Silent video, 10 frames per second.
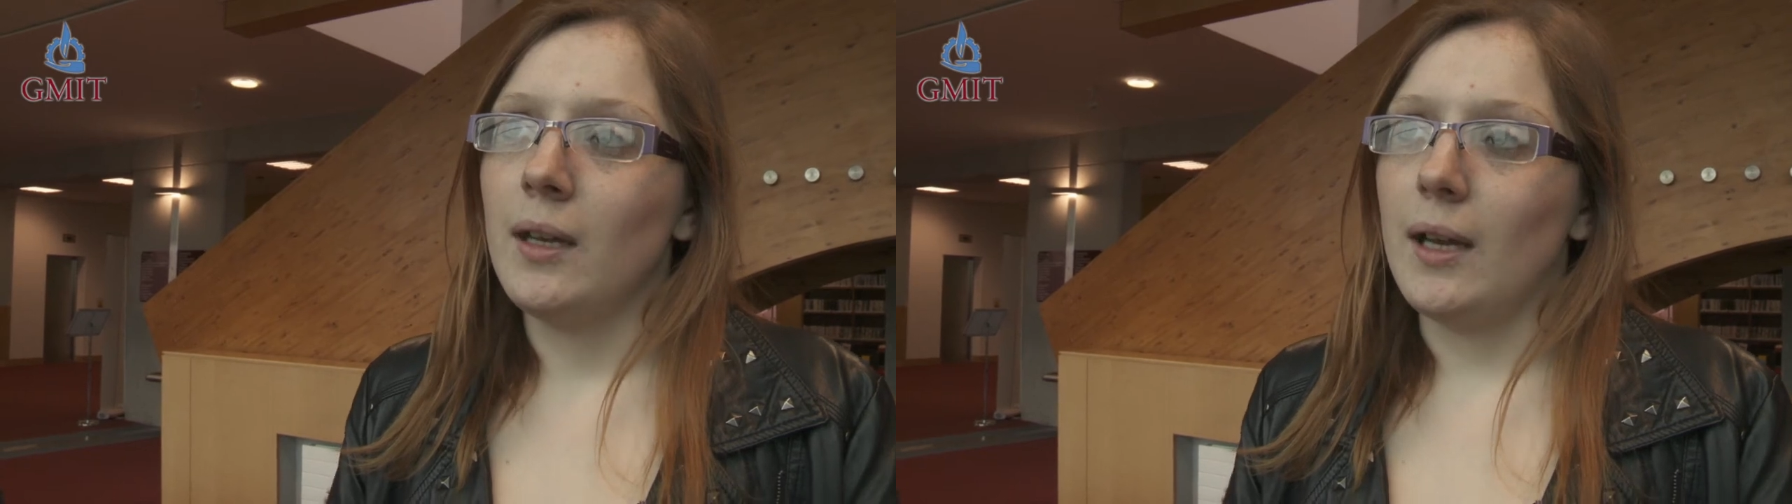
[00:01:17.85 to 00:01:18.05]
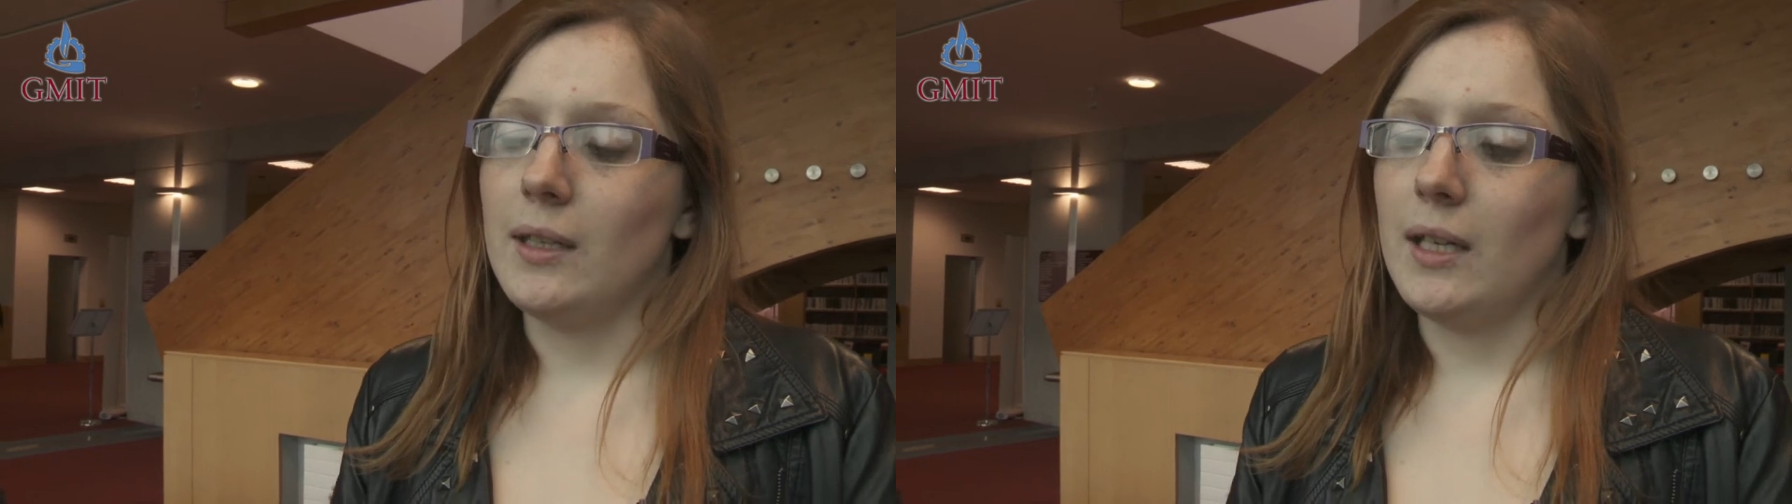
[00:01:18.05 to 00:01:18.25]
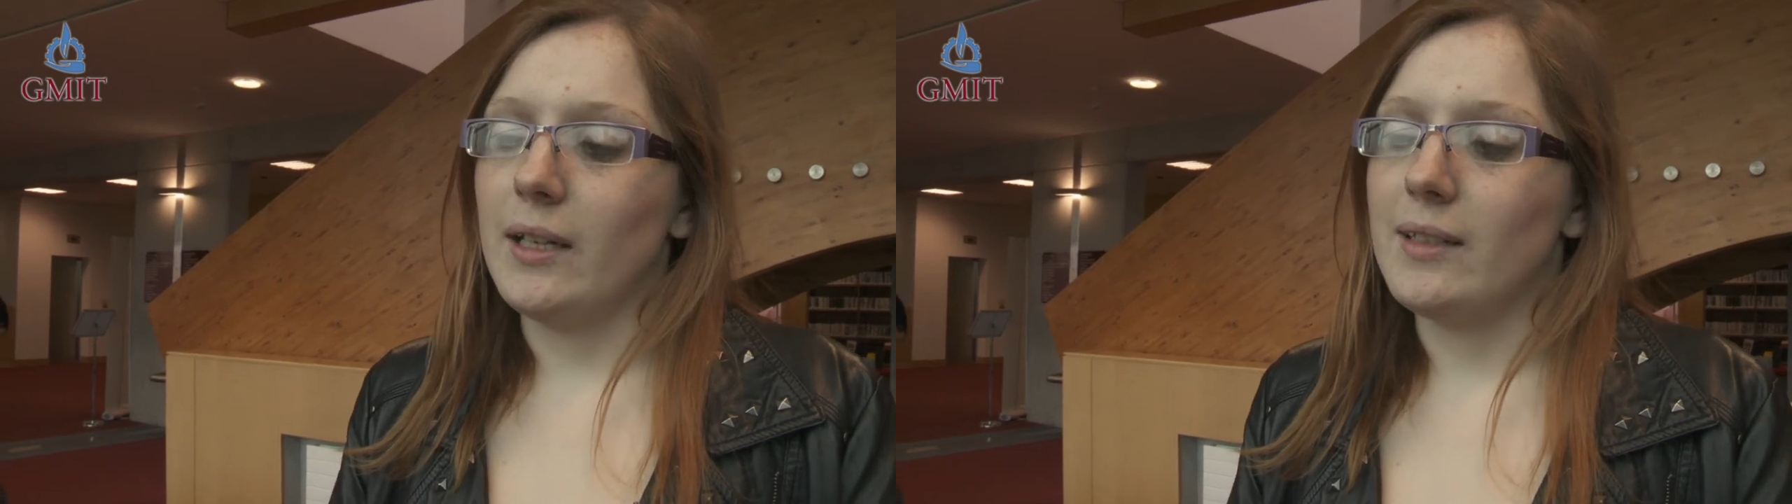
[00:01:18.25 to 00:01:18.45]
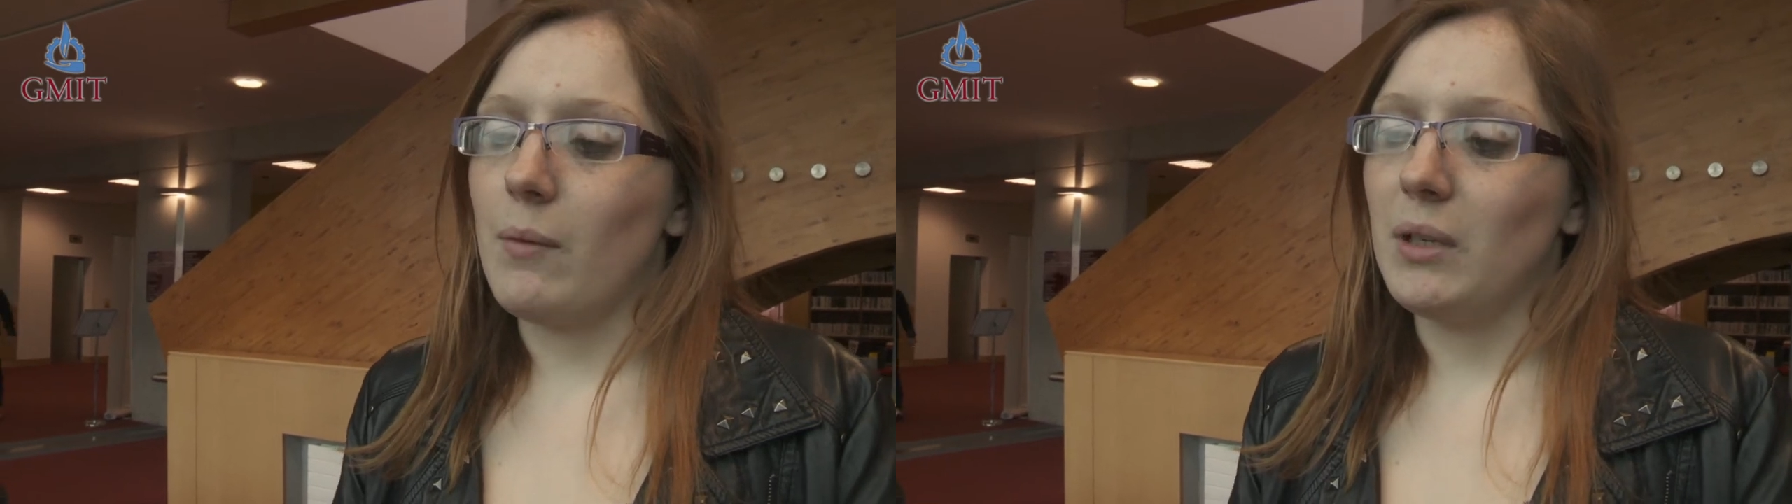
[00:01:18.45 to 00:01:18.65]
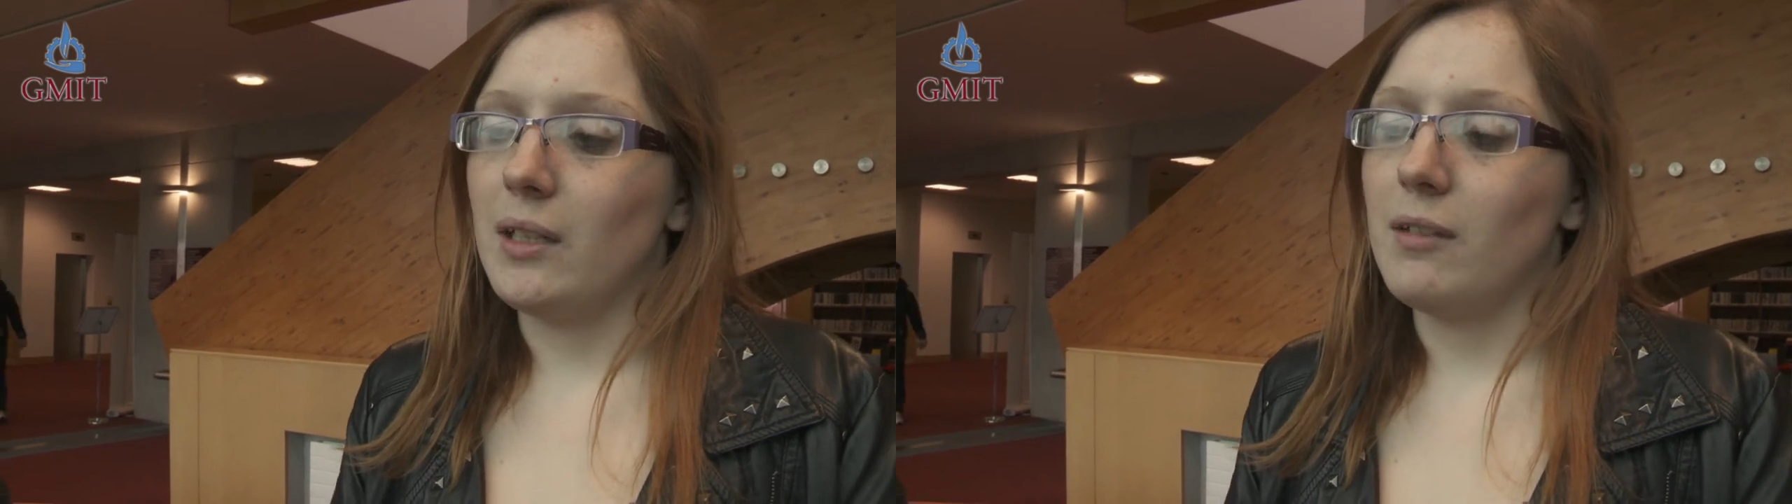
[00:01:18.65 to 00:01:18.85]
and then
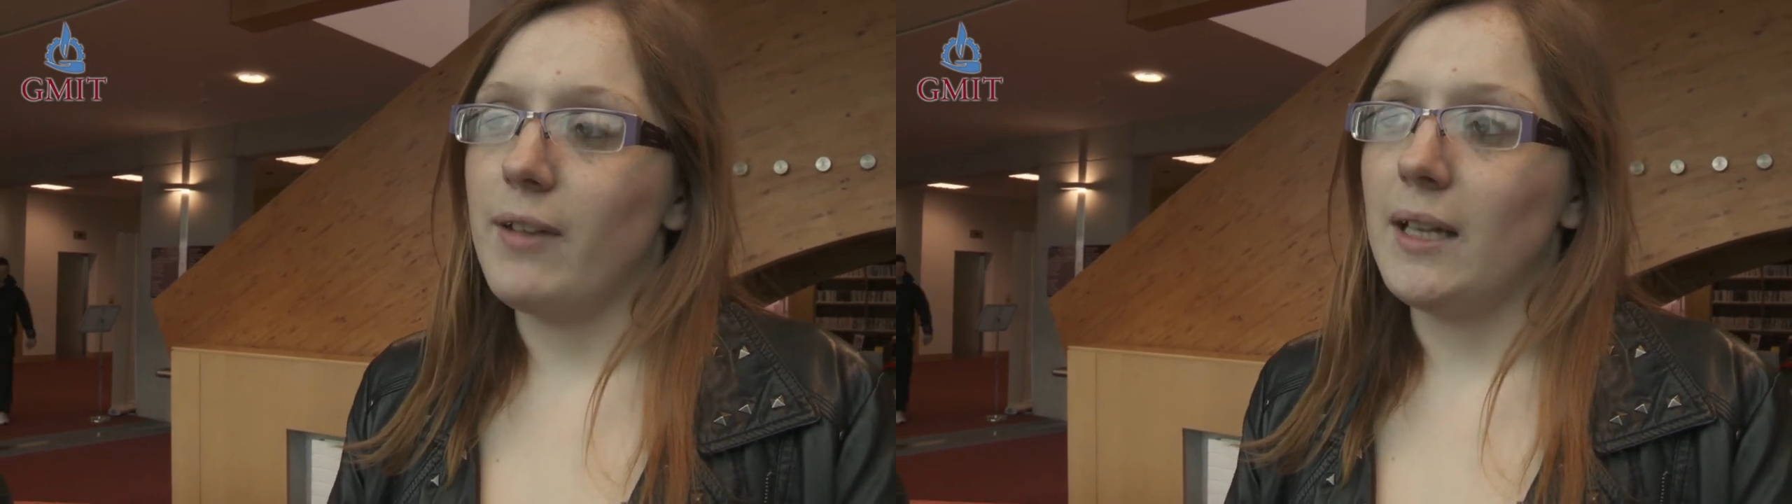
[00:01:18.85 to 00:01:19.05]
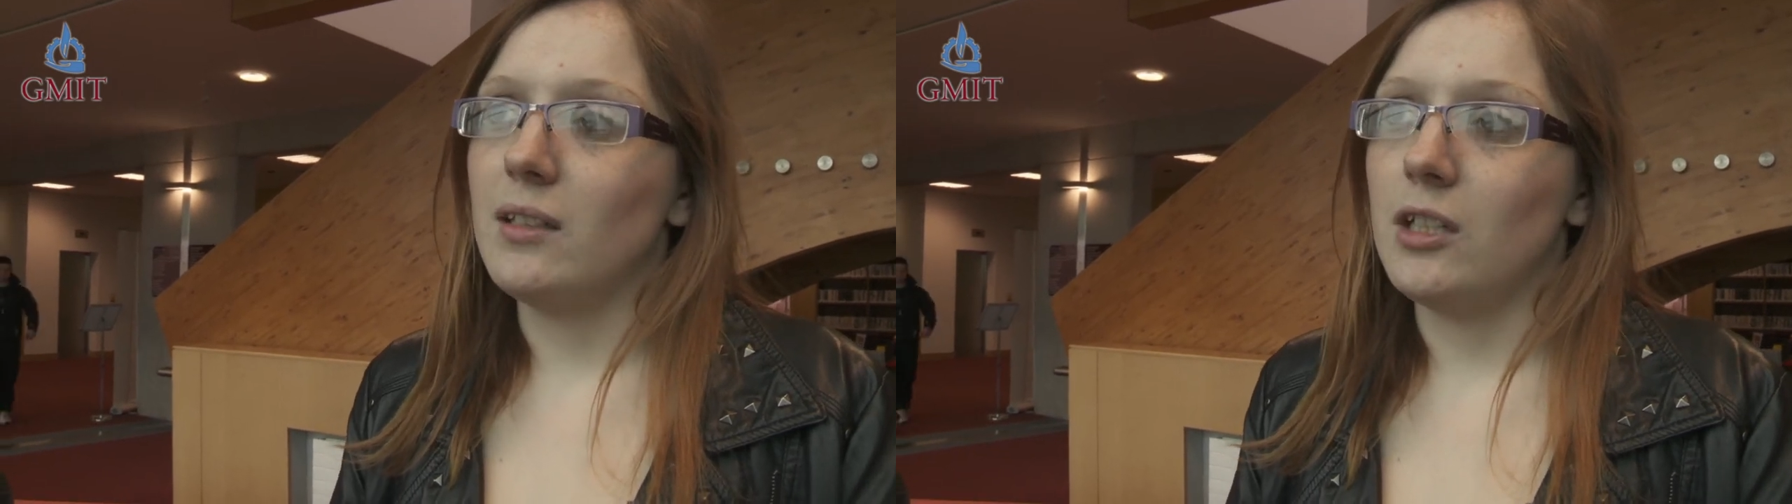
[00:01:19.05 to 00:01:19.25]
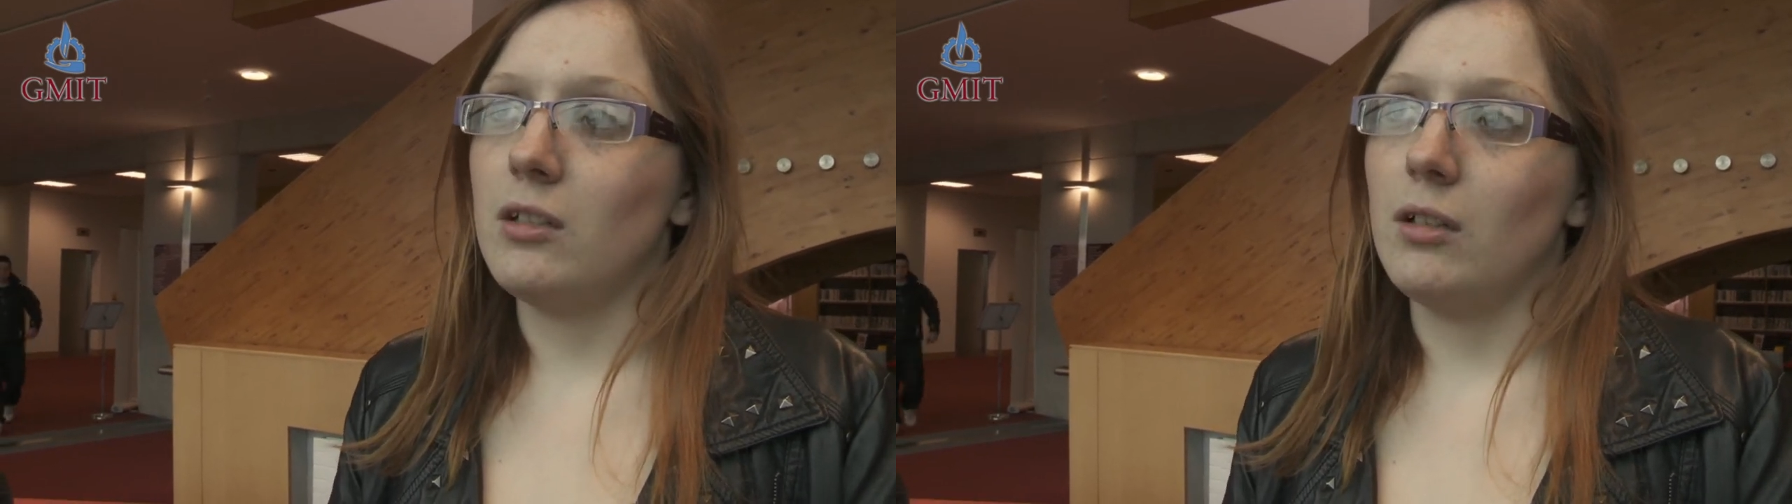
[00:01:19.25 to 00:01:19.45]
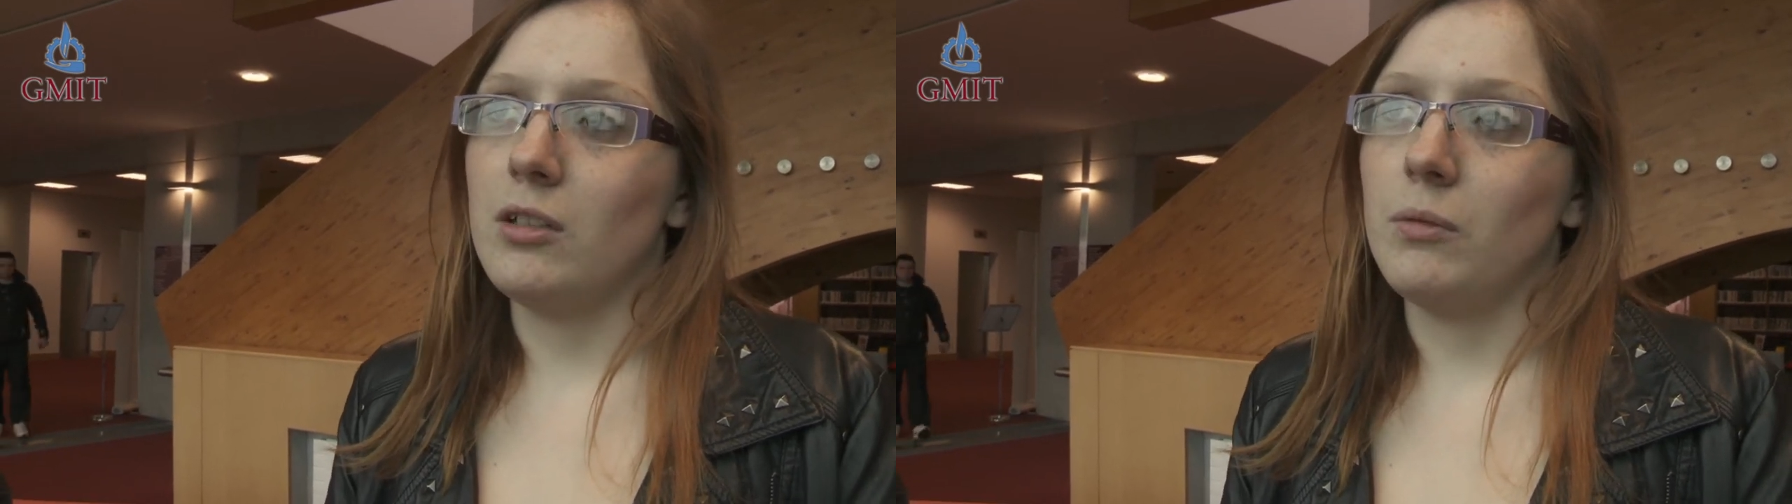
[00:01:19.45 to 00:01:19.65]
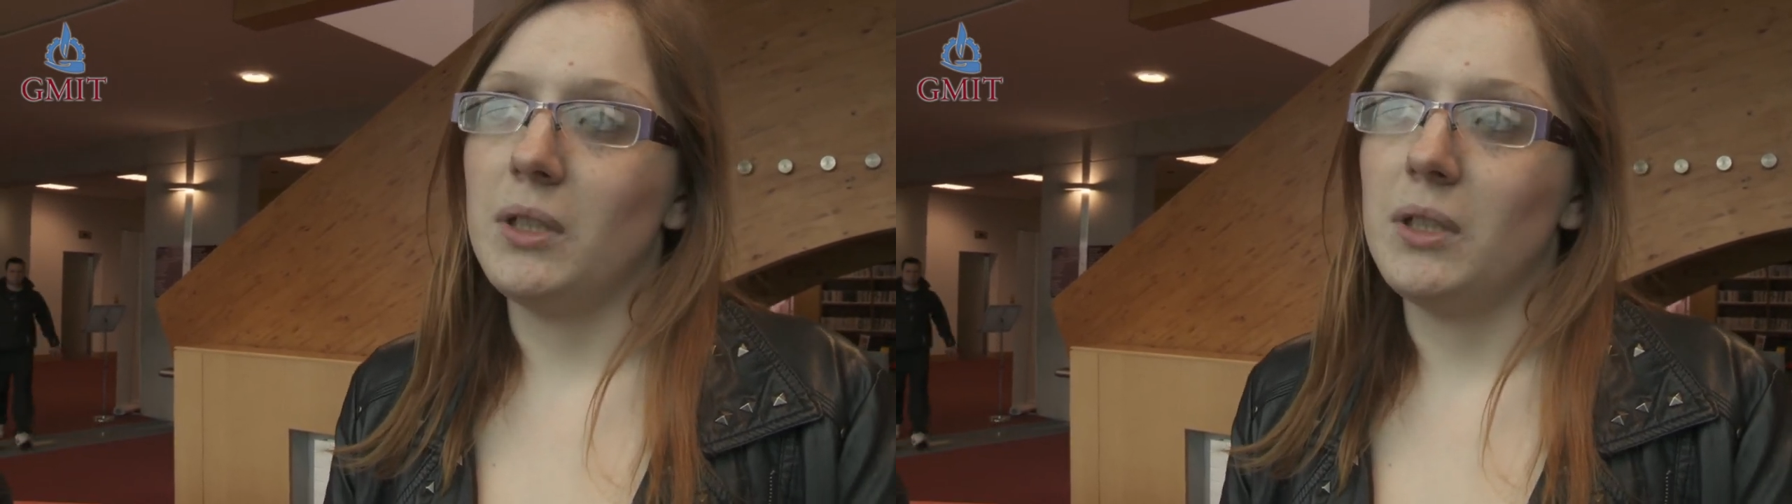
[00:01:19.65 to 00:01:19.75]
examining the effects of digital zoom.